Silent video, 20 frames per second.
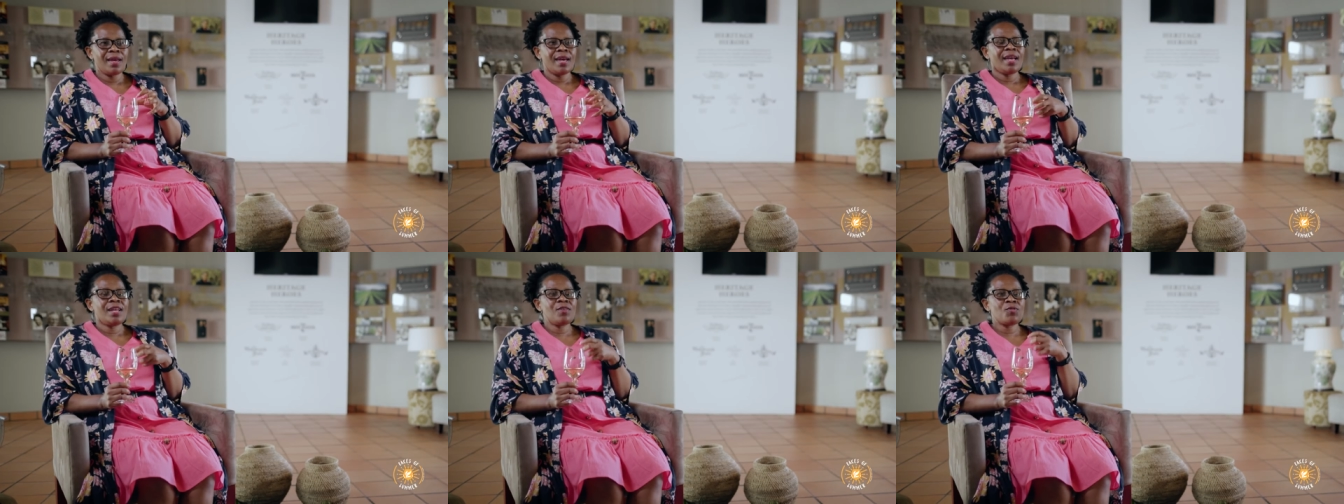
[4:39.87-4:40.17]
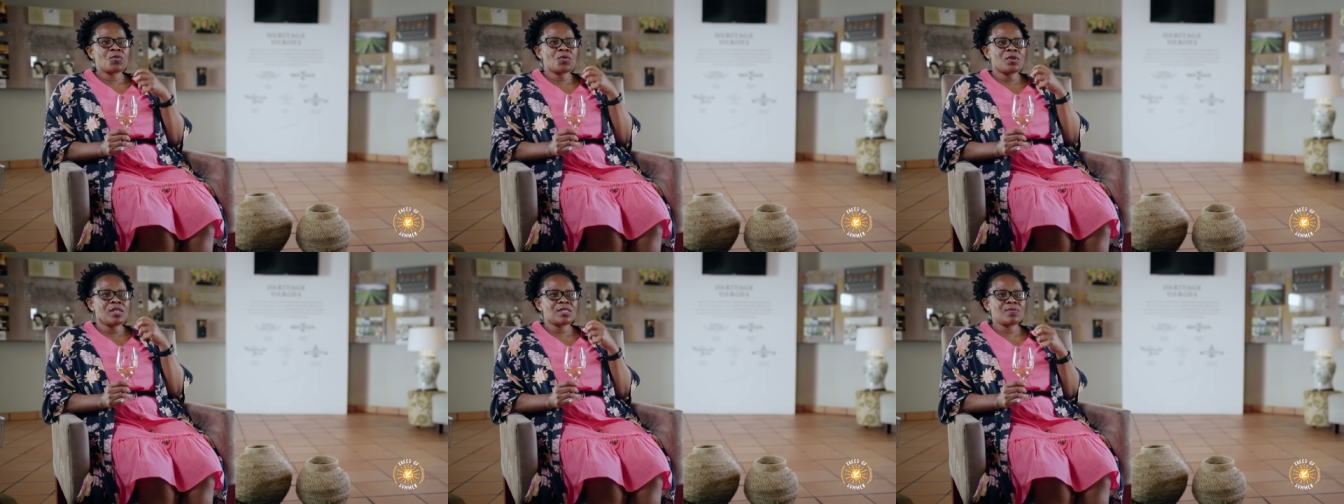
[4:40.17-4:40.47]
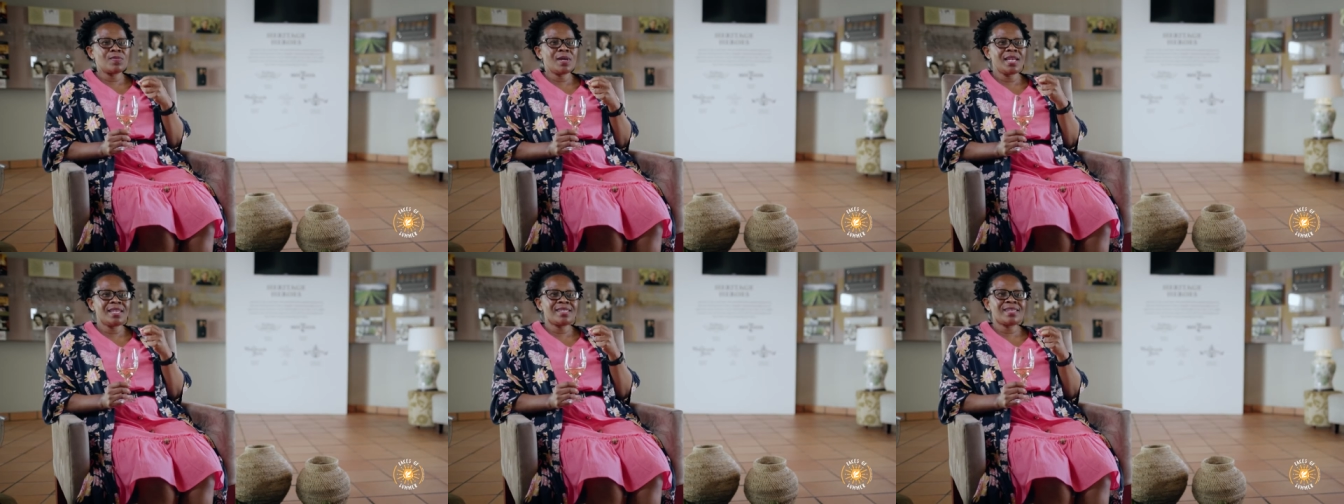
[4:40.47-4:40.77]
and you're gonna
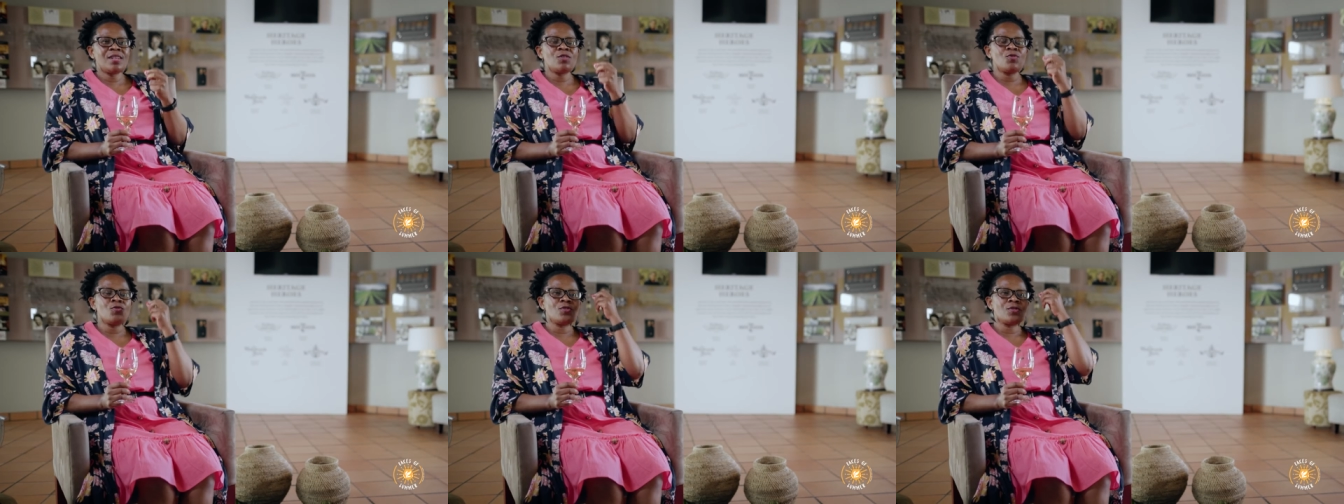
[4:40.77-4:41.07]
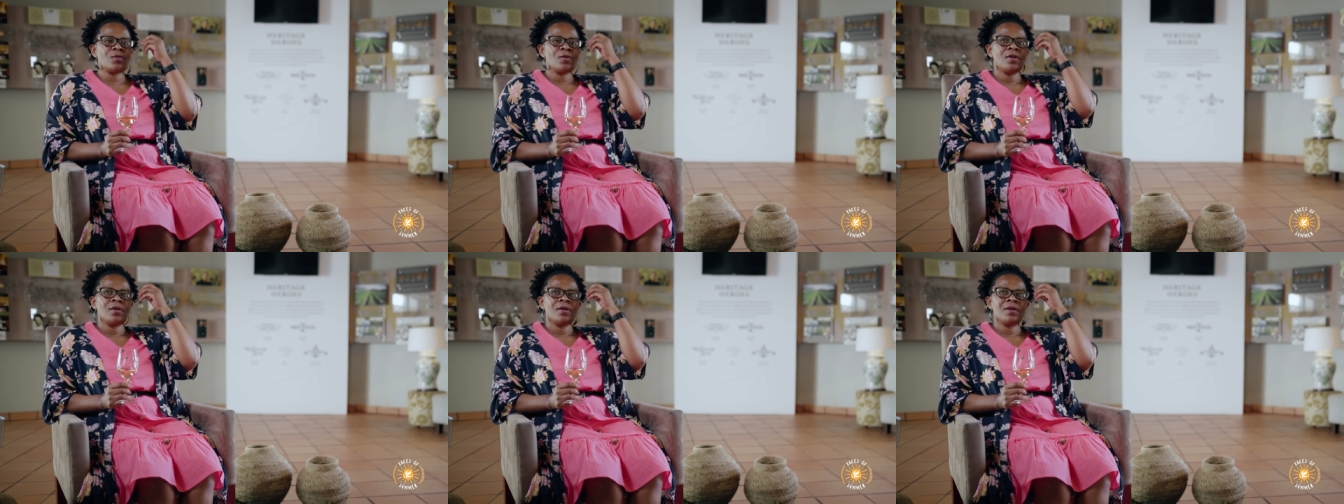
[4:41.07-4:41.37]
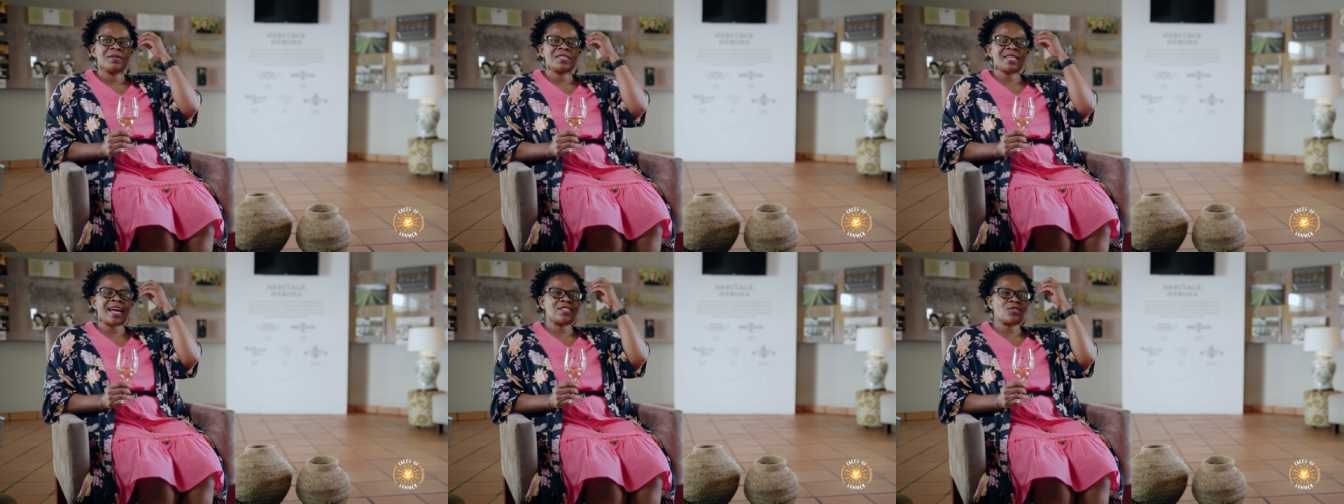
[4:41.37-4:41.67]
smell it and you
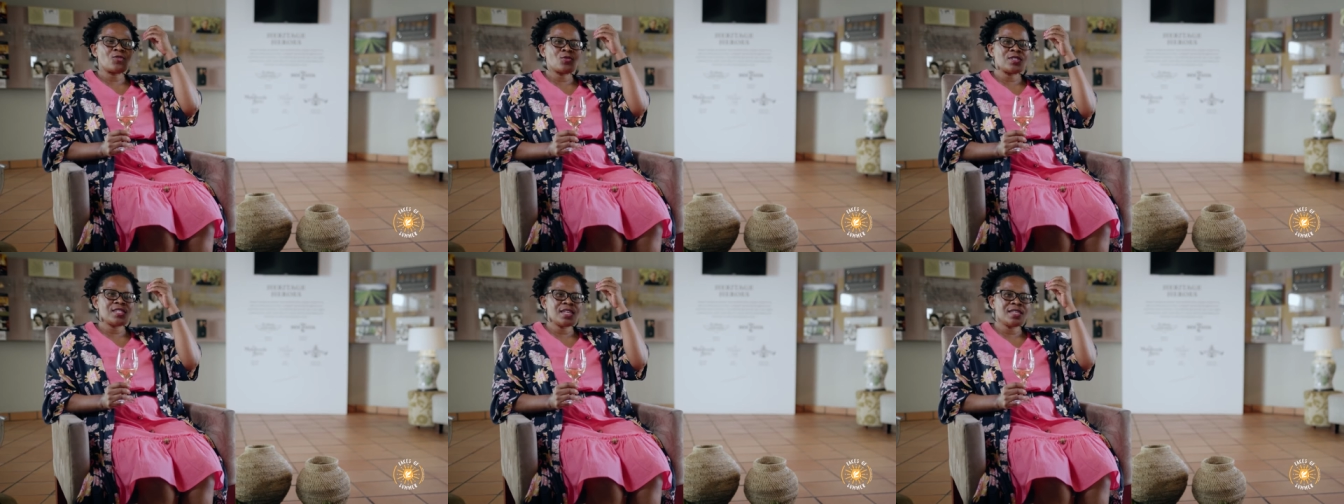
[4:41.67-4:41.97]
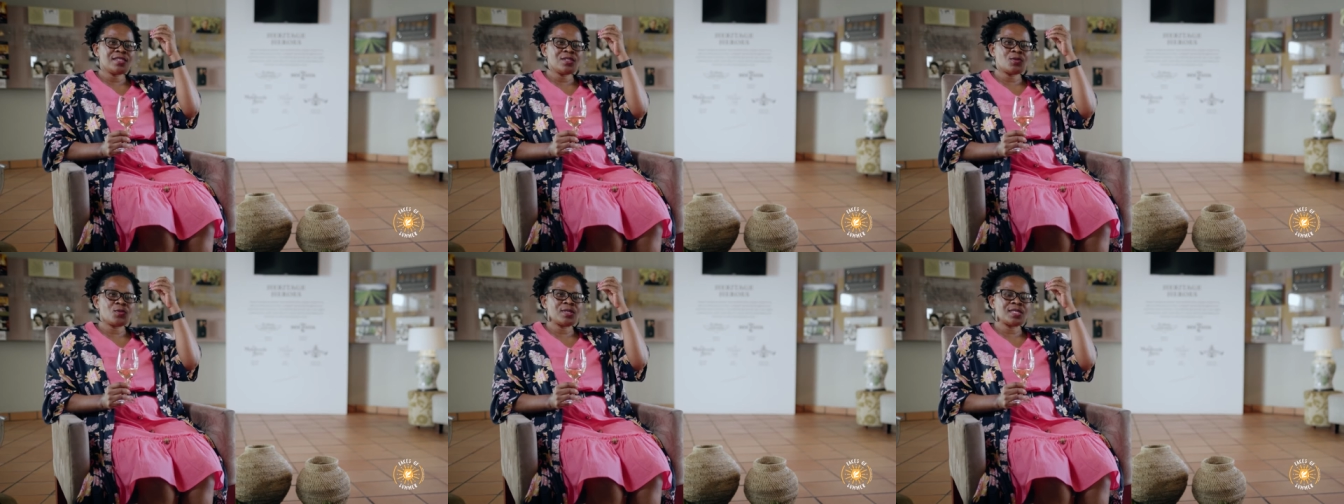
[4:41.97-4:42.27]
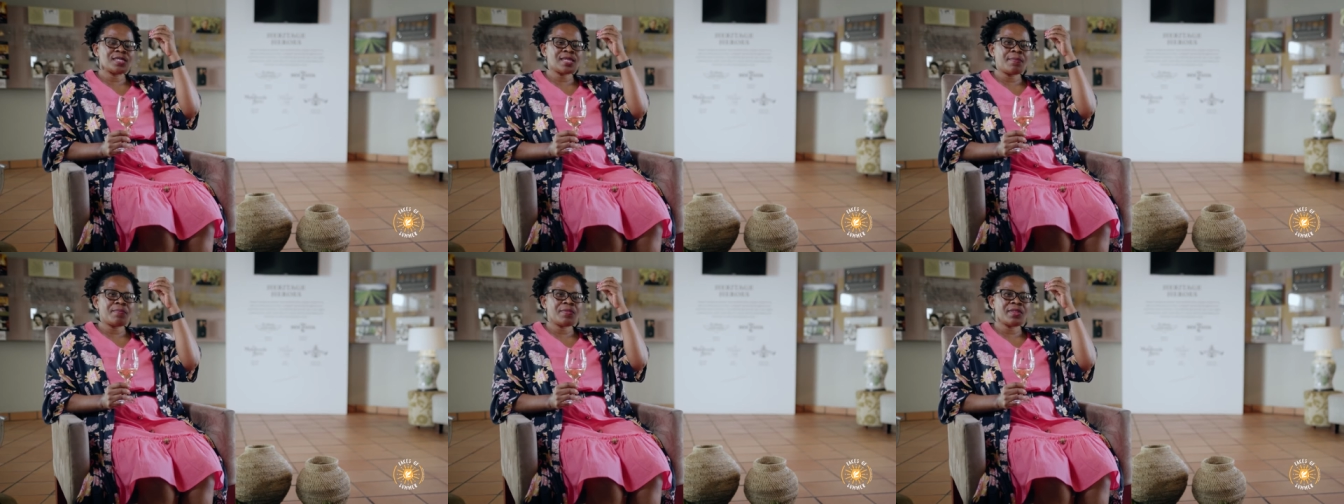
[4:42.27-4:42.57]
associated with
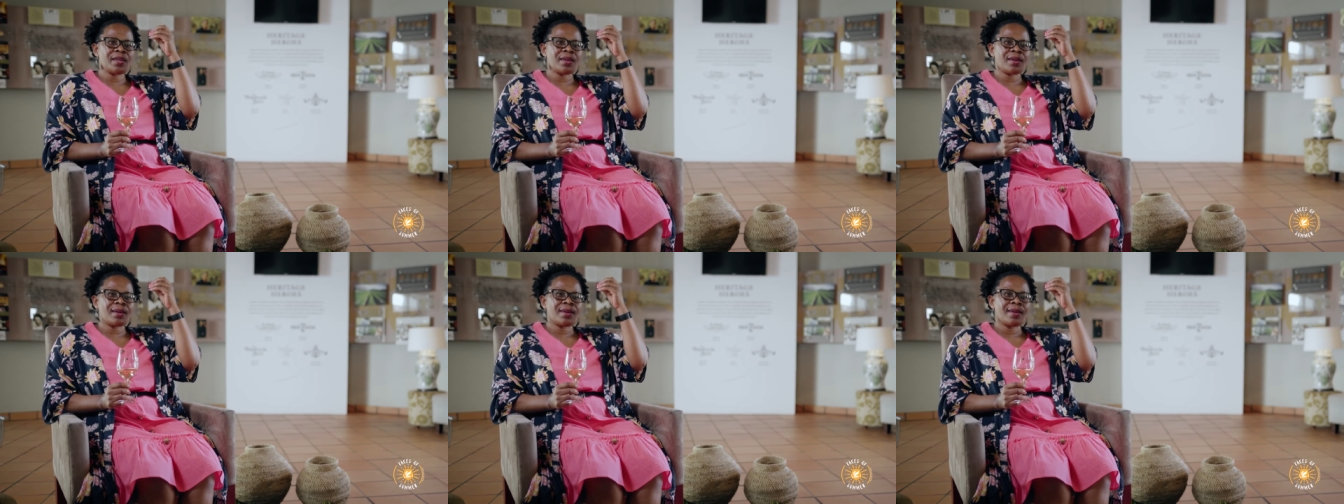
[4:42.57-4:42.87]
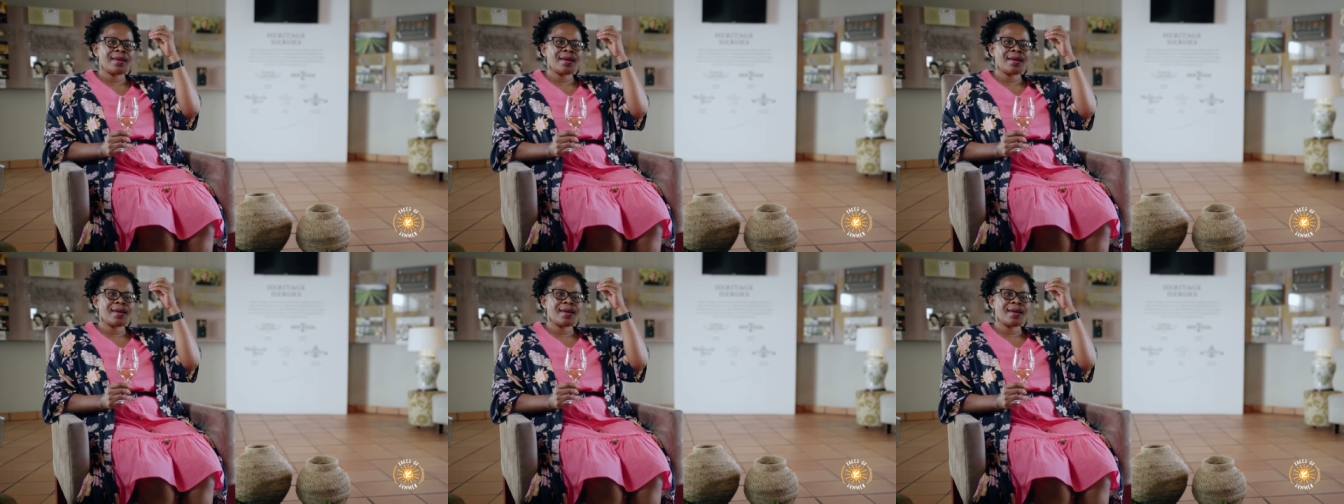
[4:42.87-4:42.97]
something